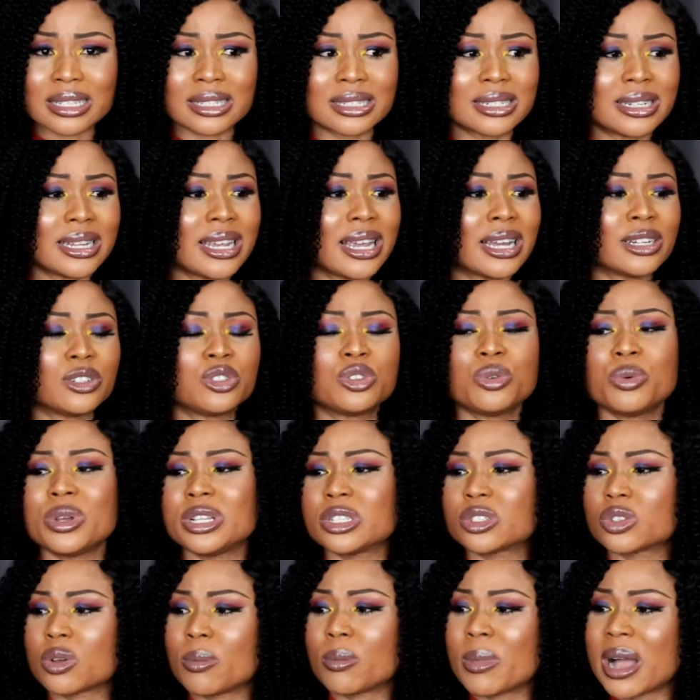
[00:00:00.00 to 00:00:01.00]
They are doing
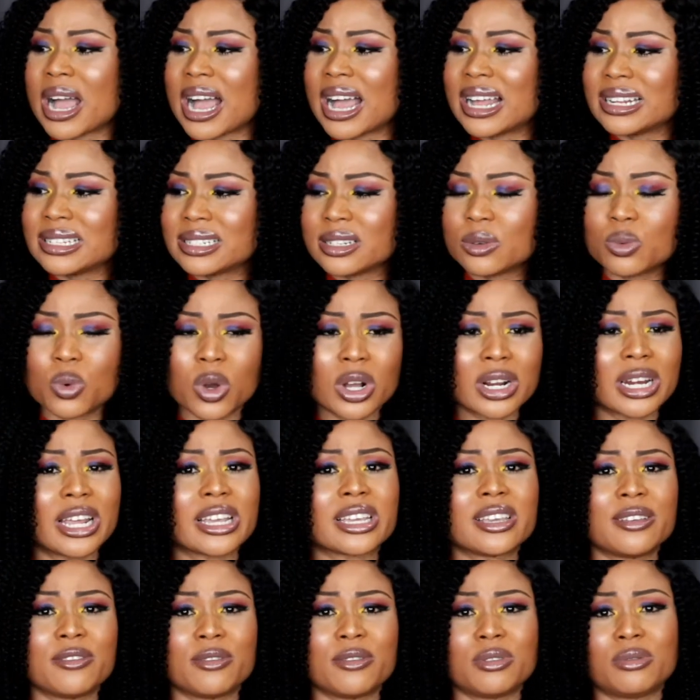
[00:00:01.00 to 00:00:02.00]
some handiwork,
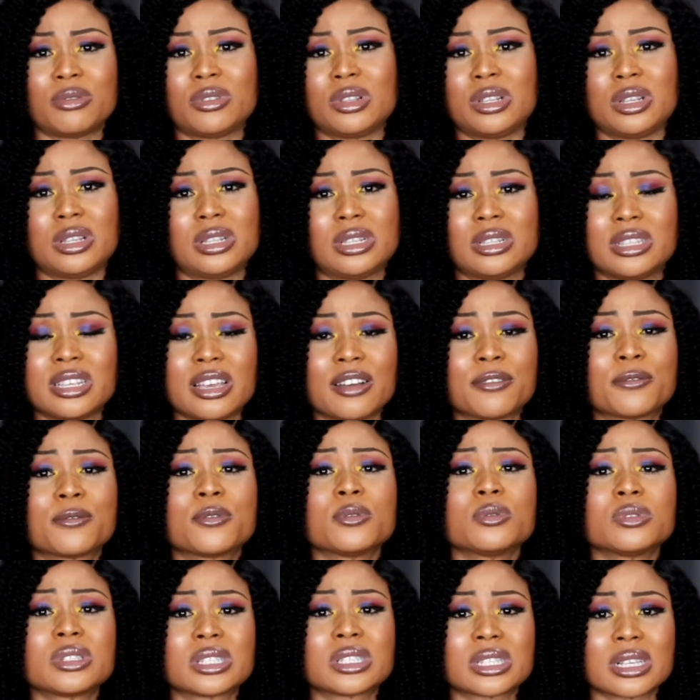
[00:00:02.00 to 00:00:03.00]
like their
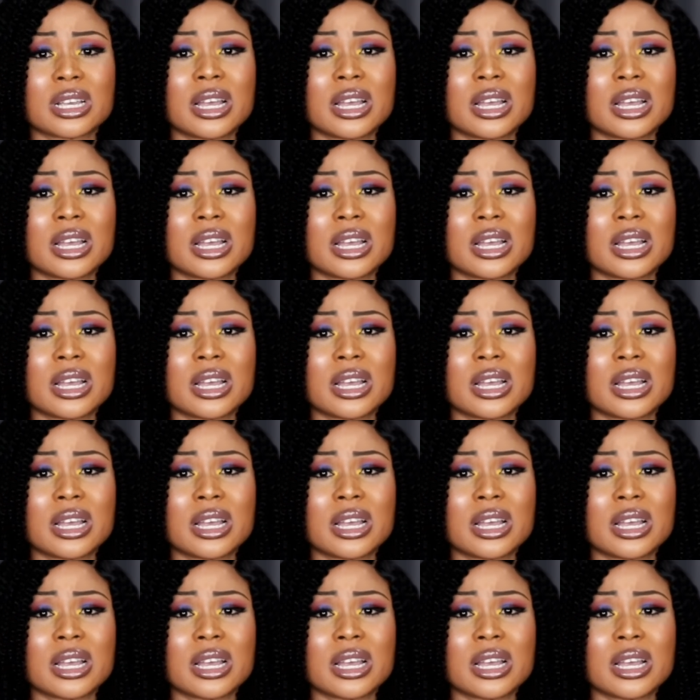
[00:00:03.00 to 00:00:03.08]
foot,